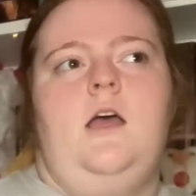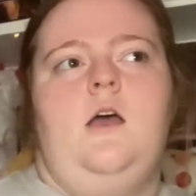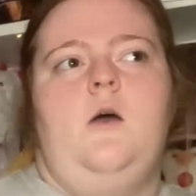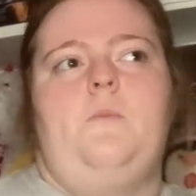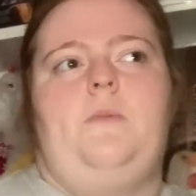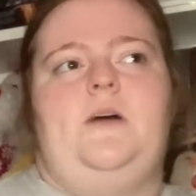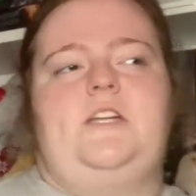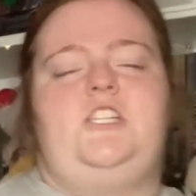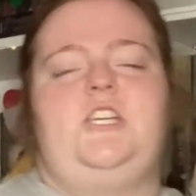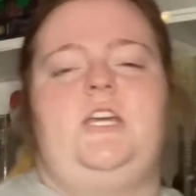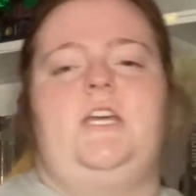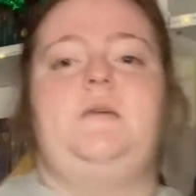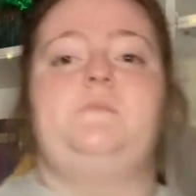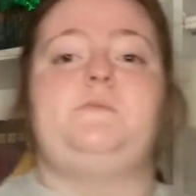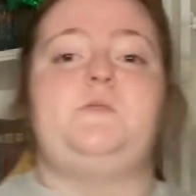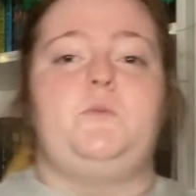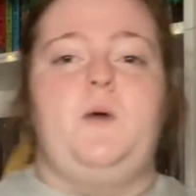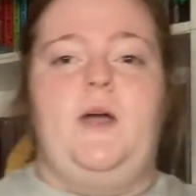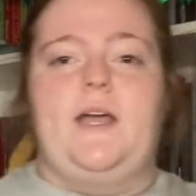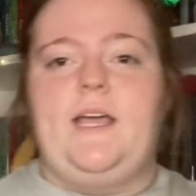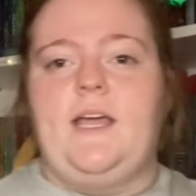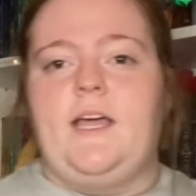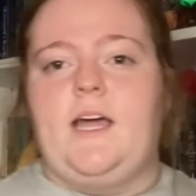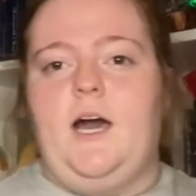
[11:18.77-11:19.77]
but she keeps
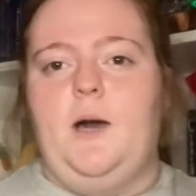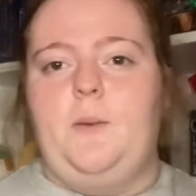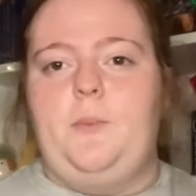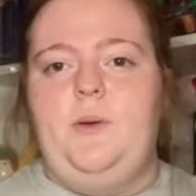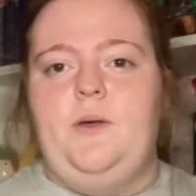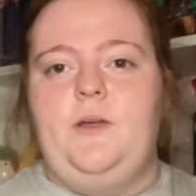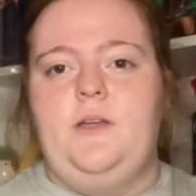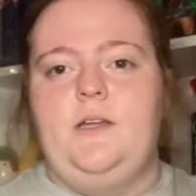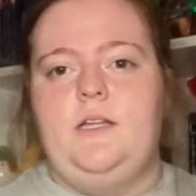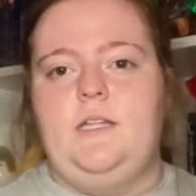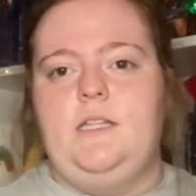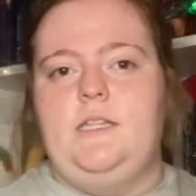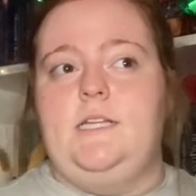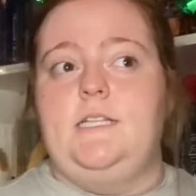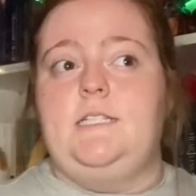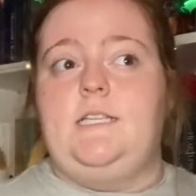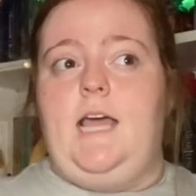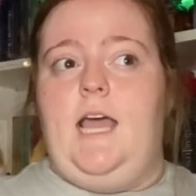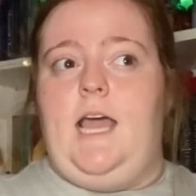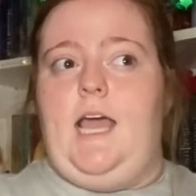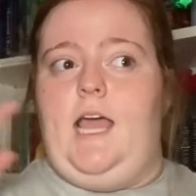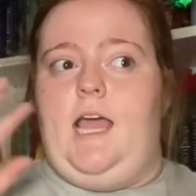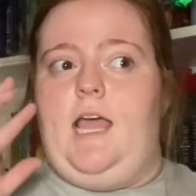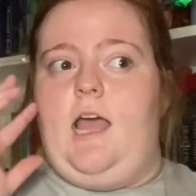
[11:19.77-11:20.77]
waking up the
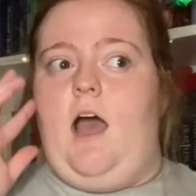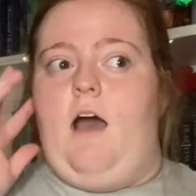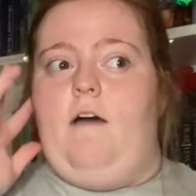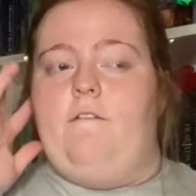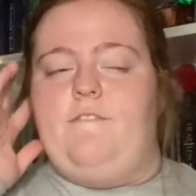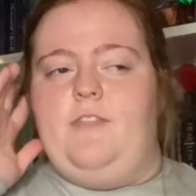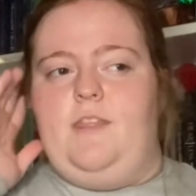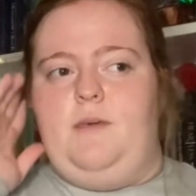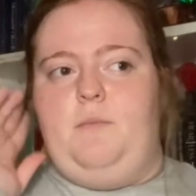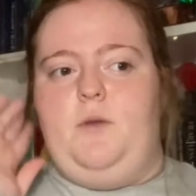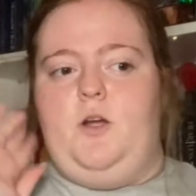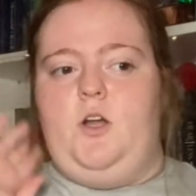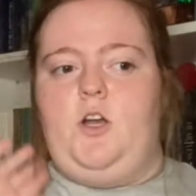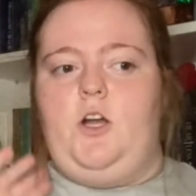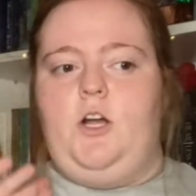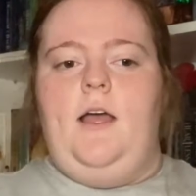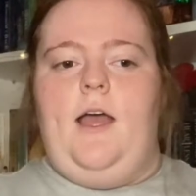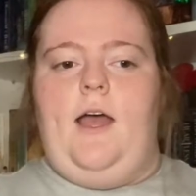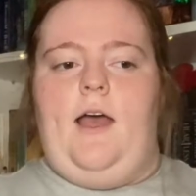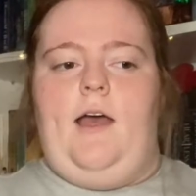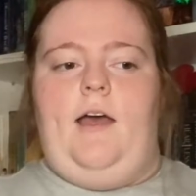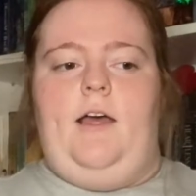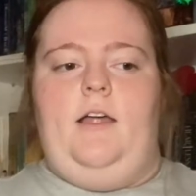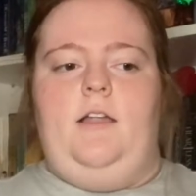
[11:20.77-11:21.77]
day of the murder
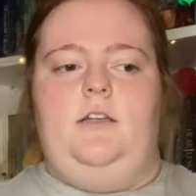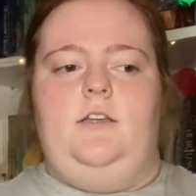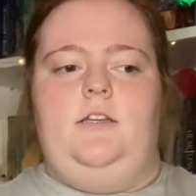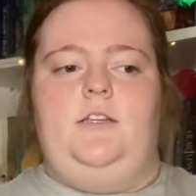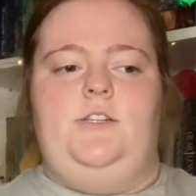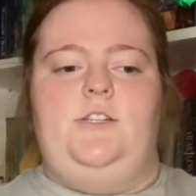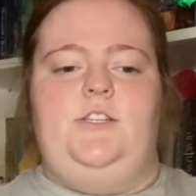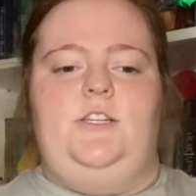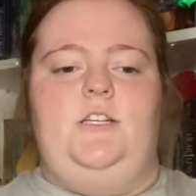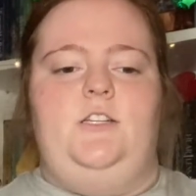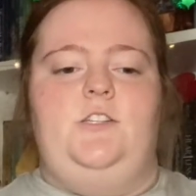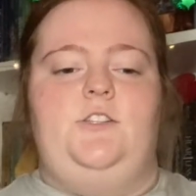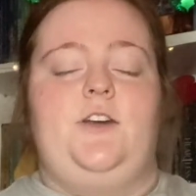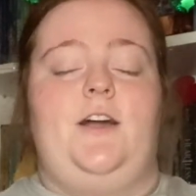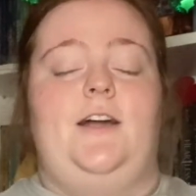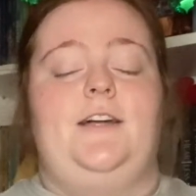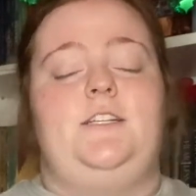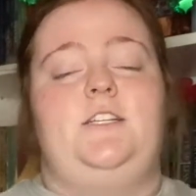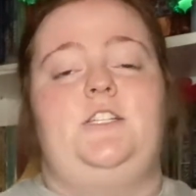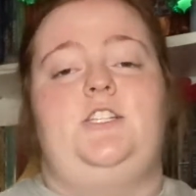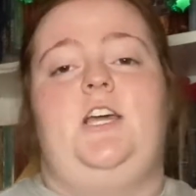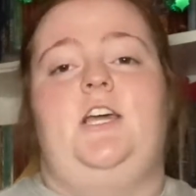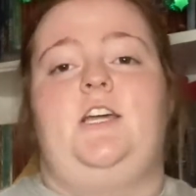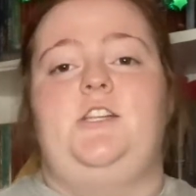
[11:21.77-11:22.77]
and she's trying
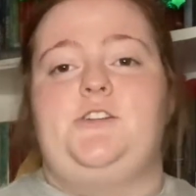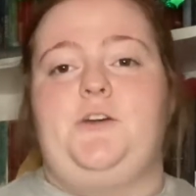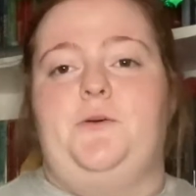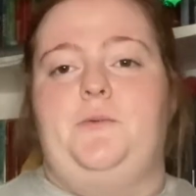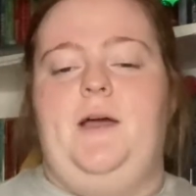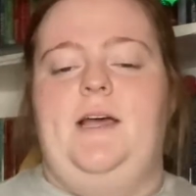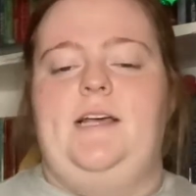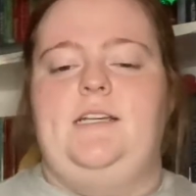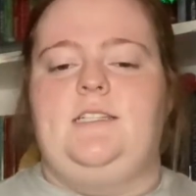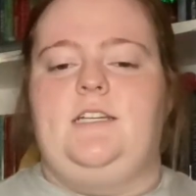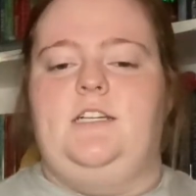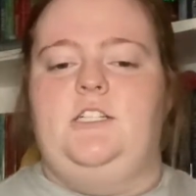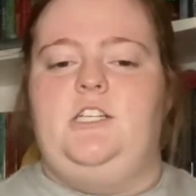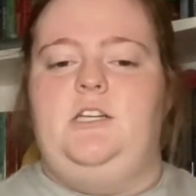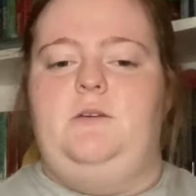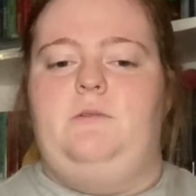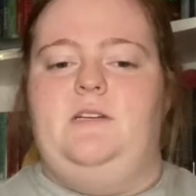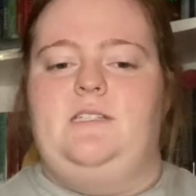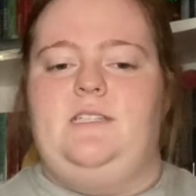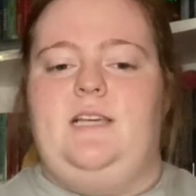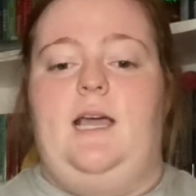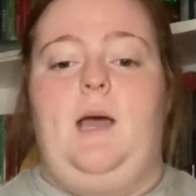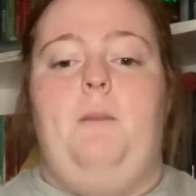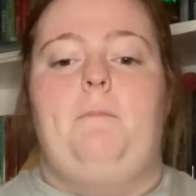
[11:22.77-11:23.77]
to change her ways because she
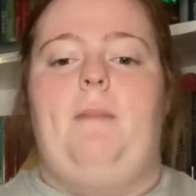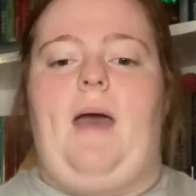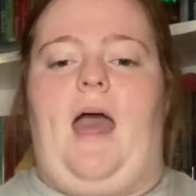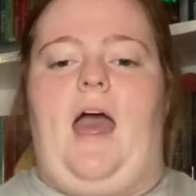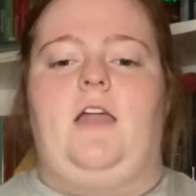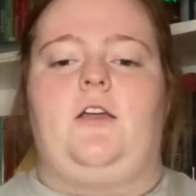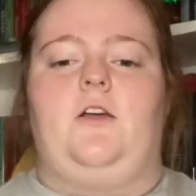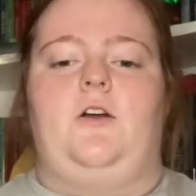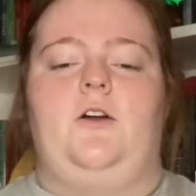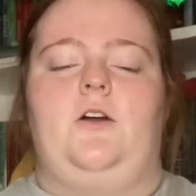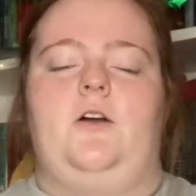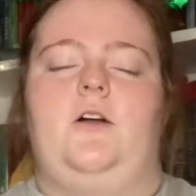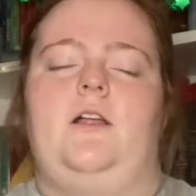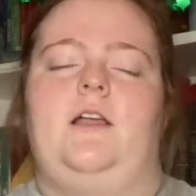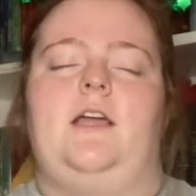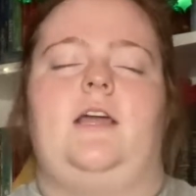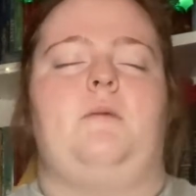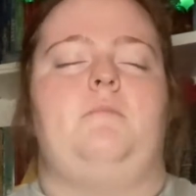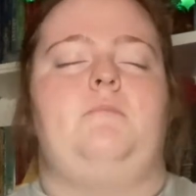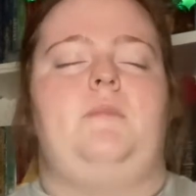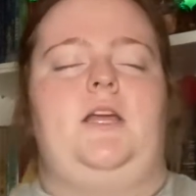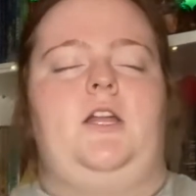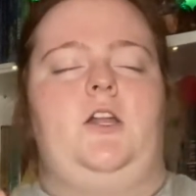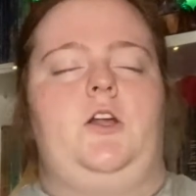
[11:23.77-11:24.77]
was like a bad girl, like a
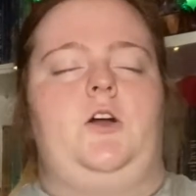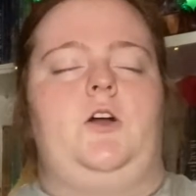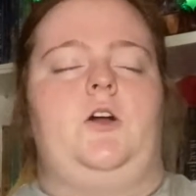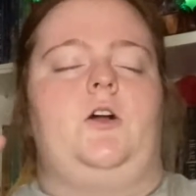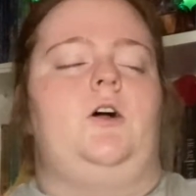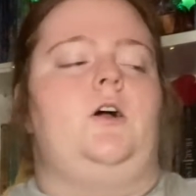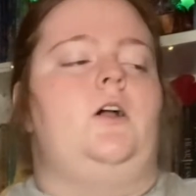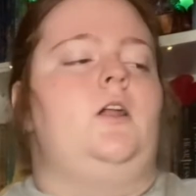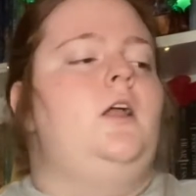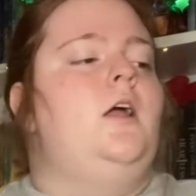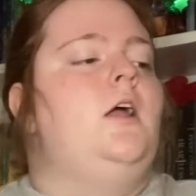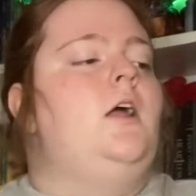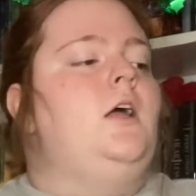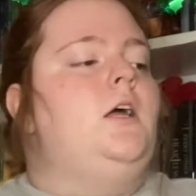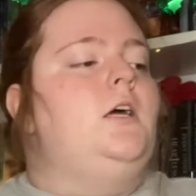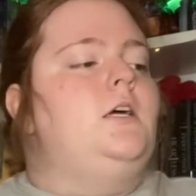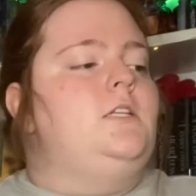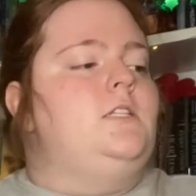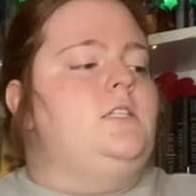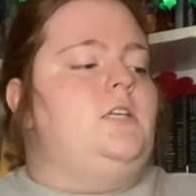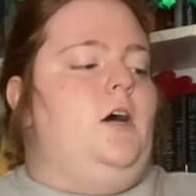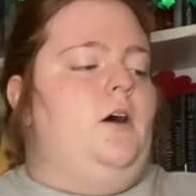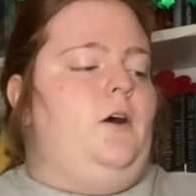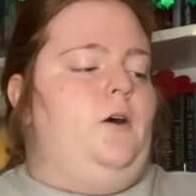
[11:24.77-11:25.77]
mean girl.
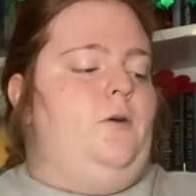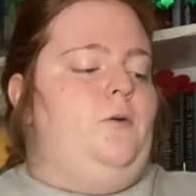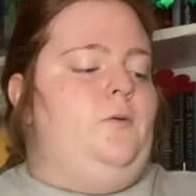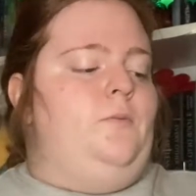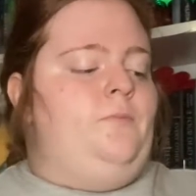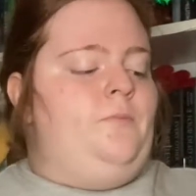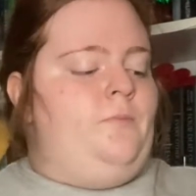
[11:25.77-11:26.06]
So